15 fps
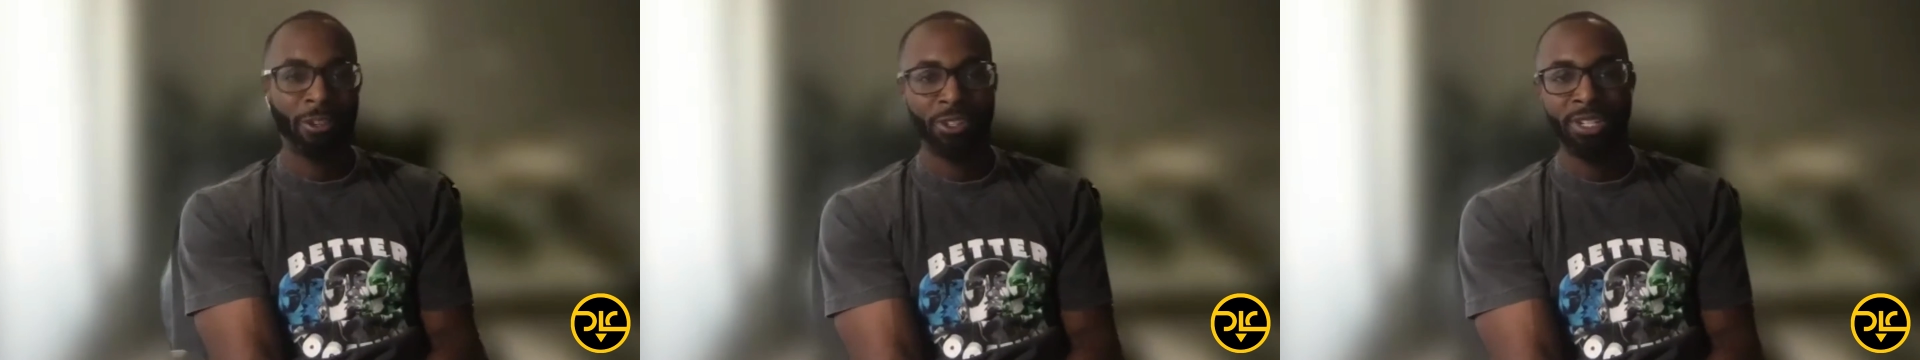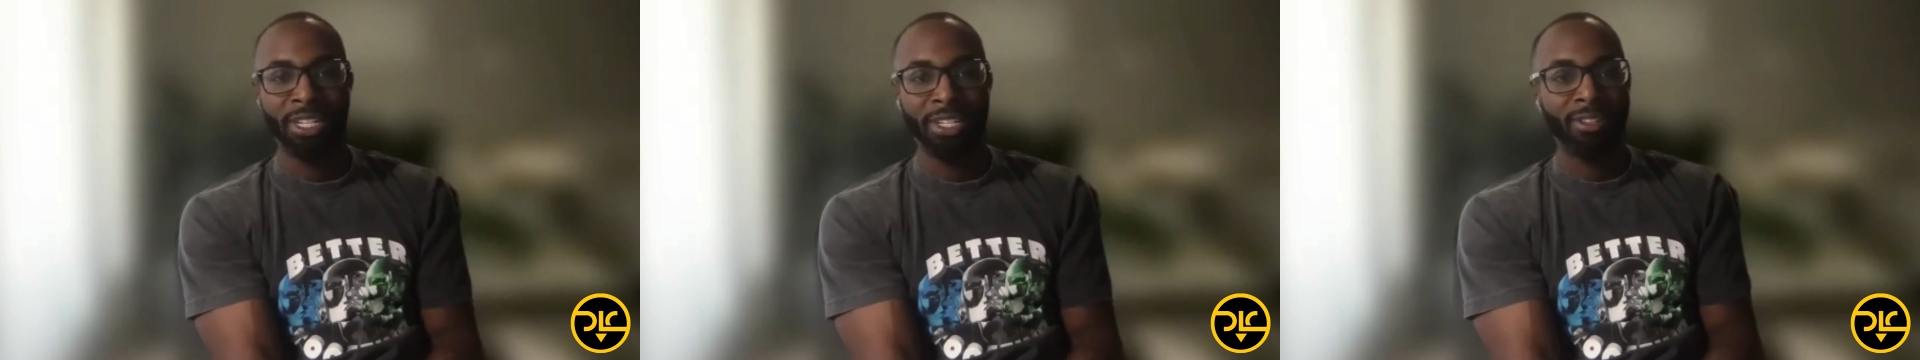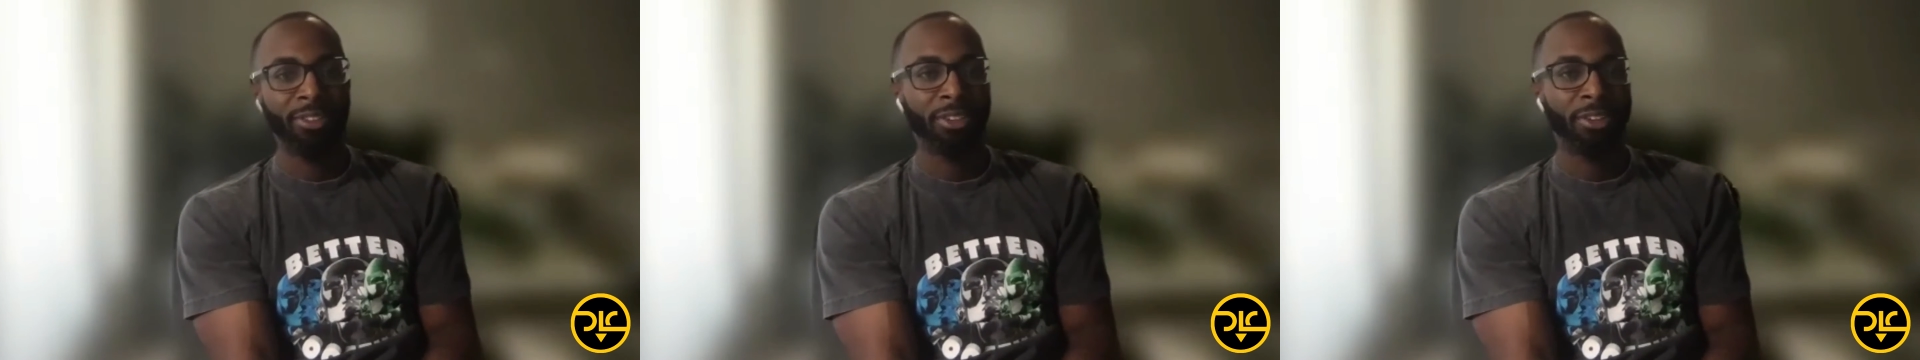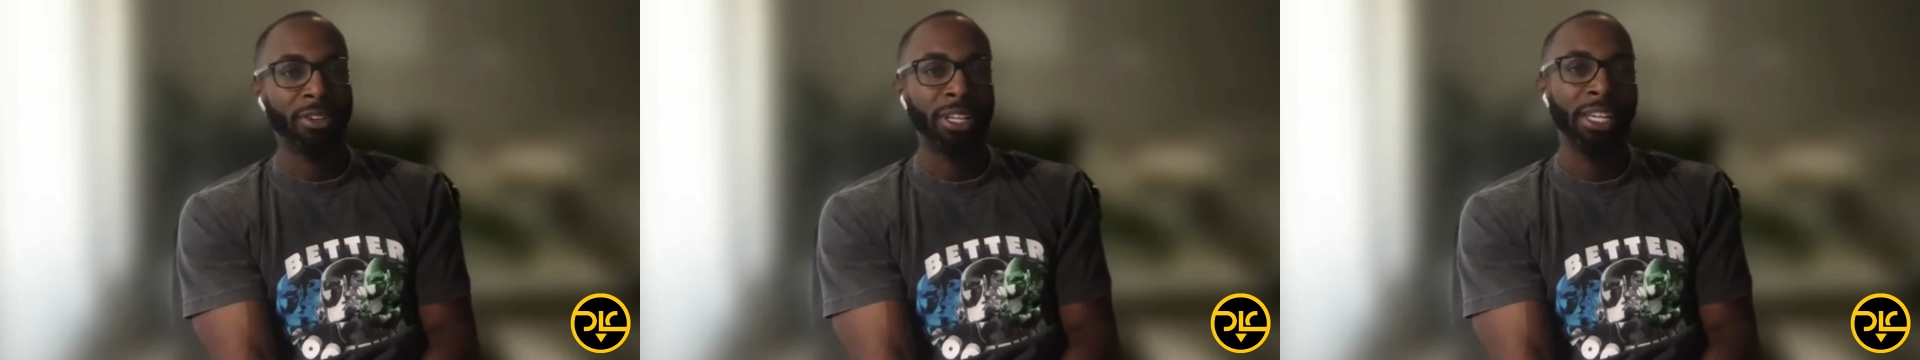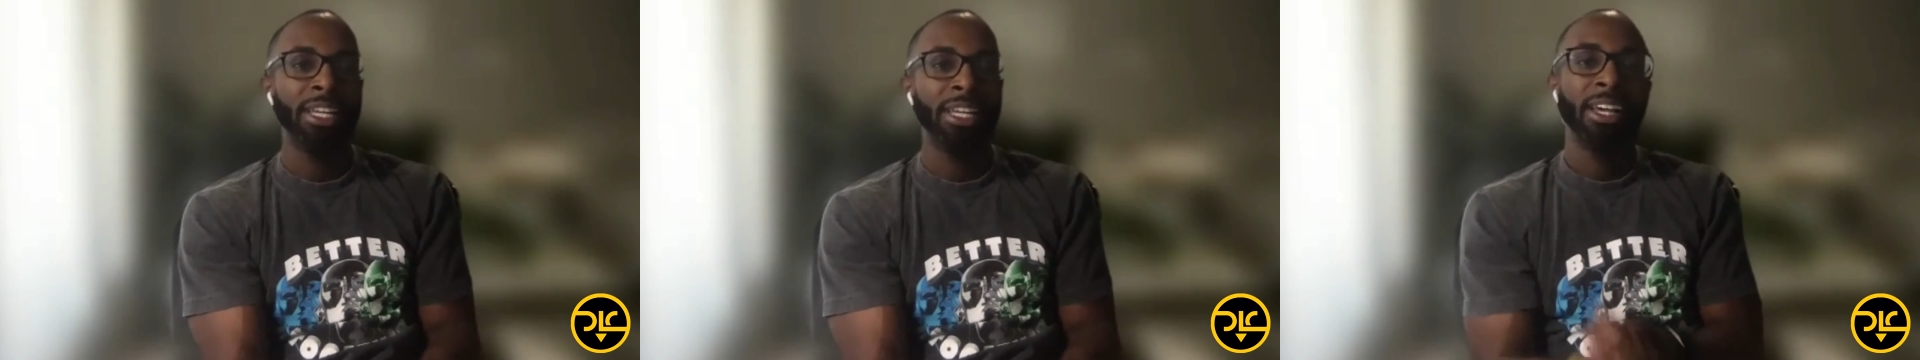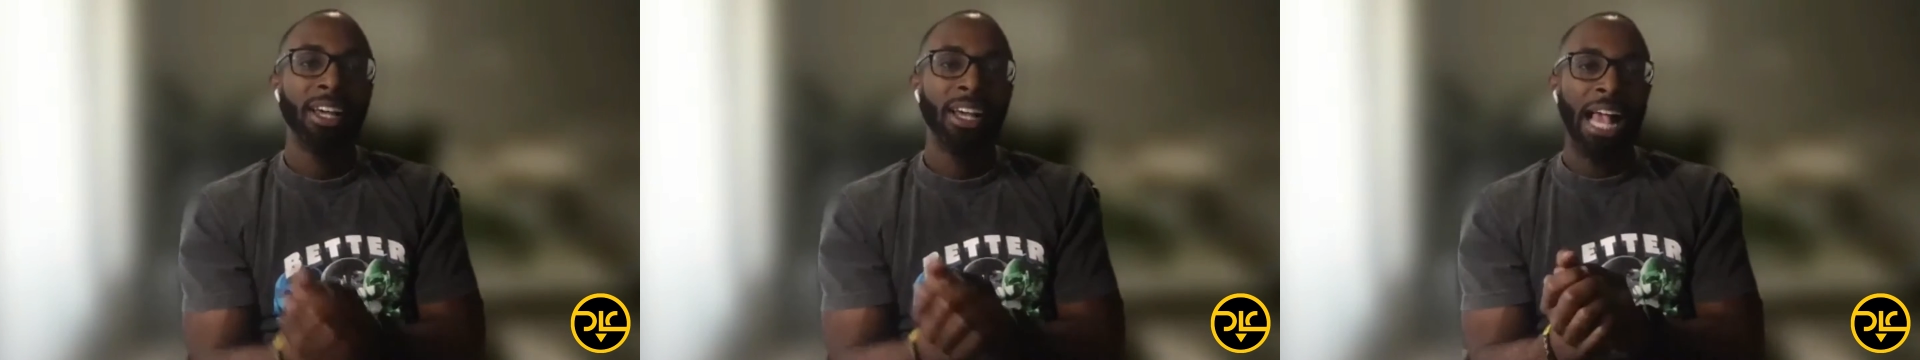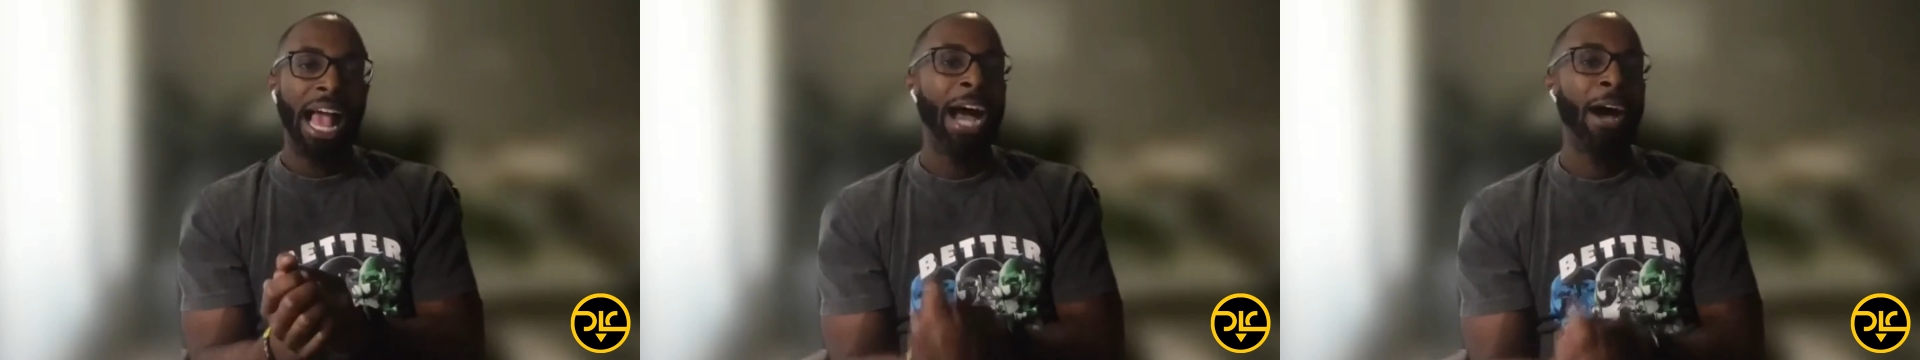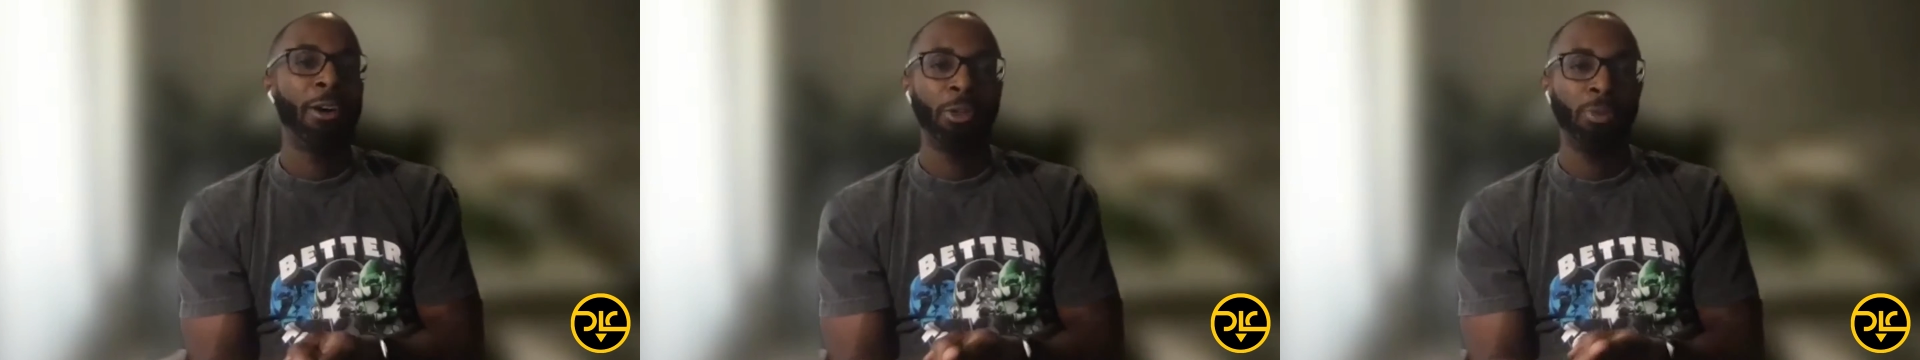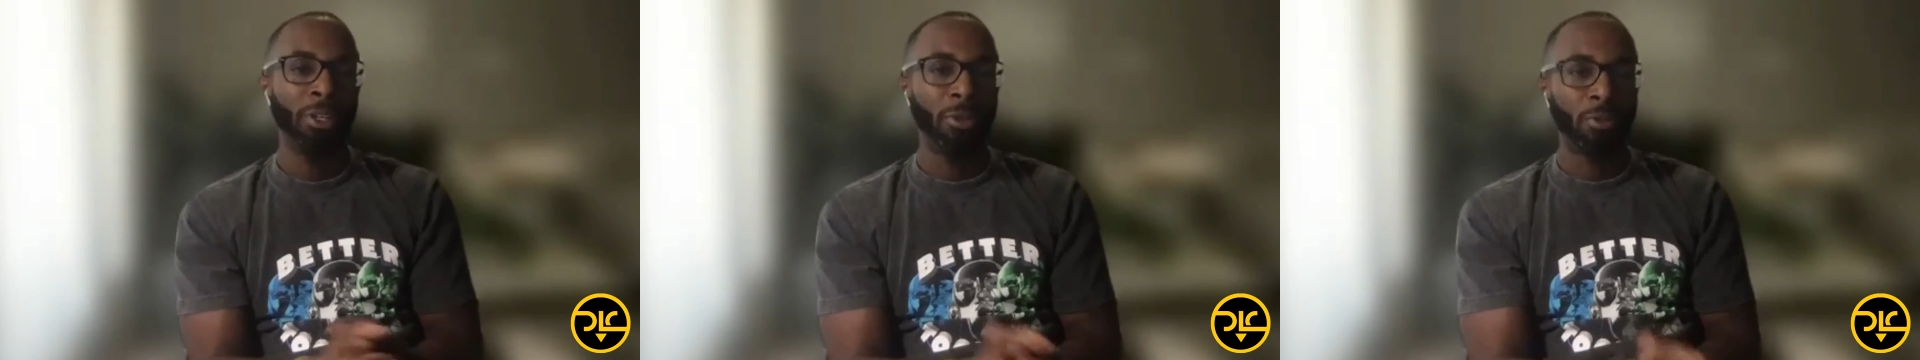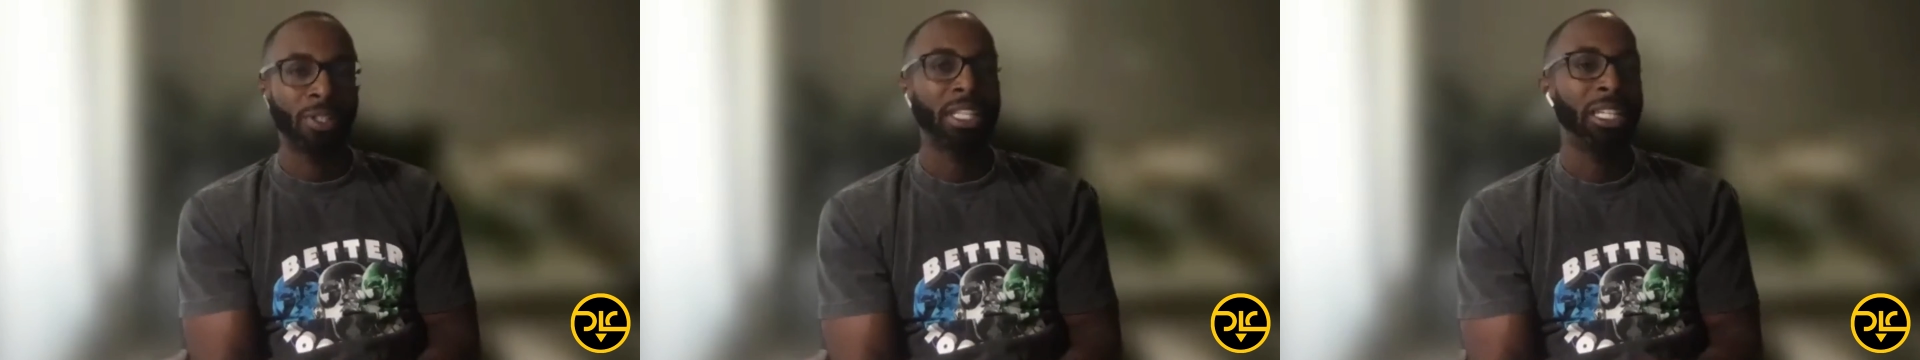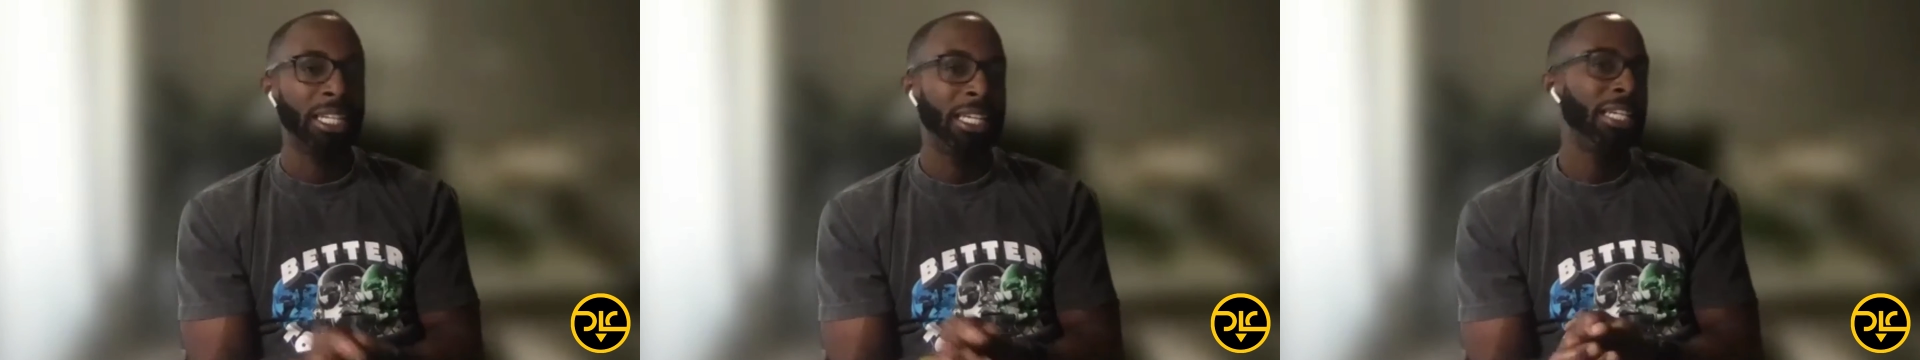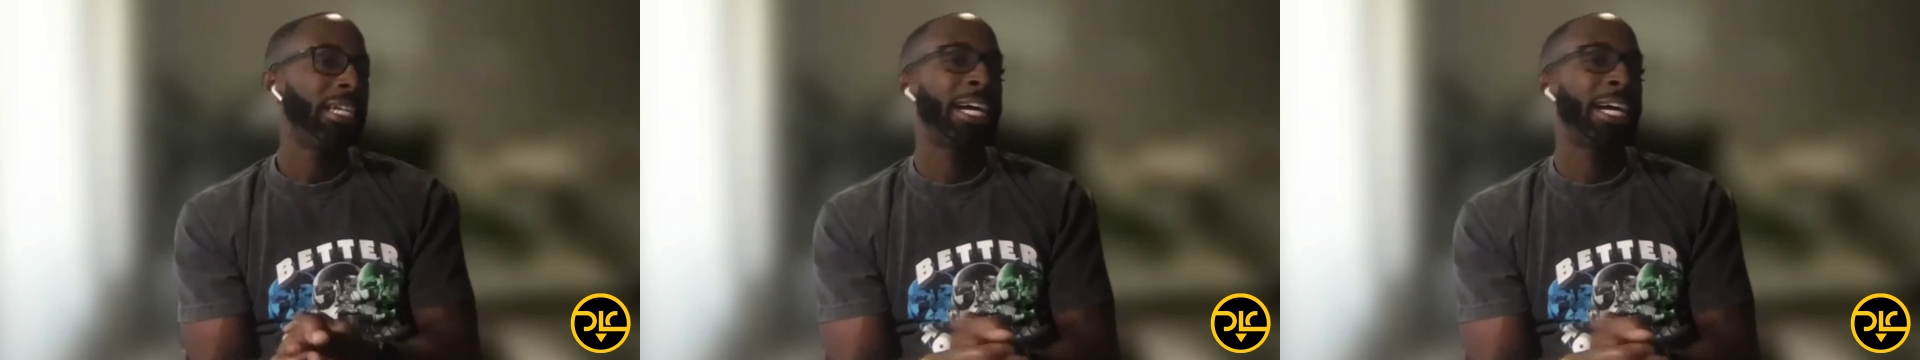season 3, how do we run the league?